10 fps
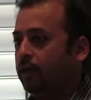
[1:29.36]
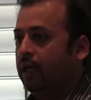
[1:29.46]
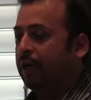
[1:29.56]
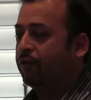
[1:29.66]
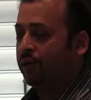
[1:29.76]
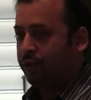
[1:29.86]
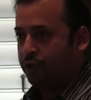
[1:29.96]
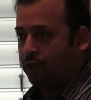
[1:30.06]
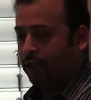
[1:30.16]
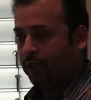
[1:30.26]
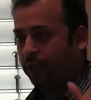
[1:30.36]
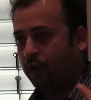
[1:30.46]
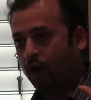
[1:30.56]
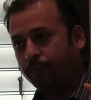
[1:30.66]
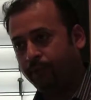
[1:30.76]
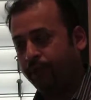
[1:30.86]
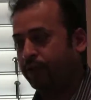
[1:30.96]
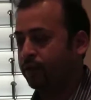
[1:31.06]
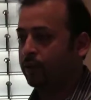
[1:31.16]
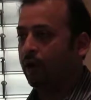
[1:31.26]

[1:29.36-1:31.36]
electrical engineering, optics,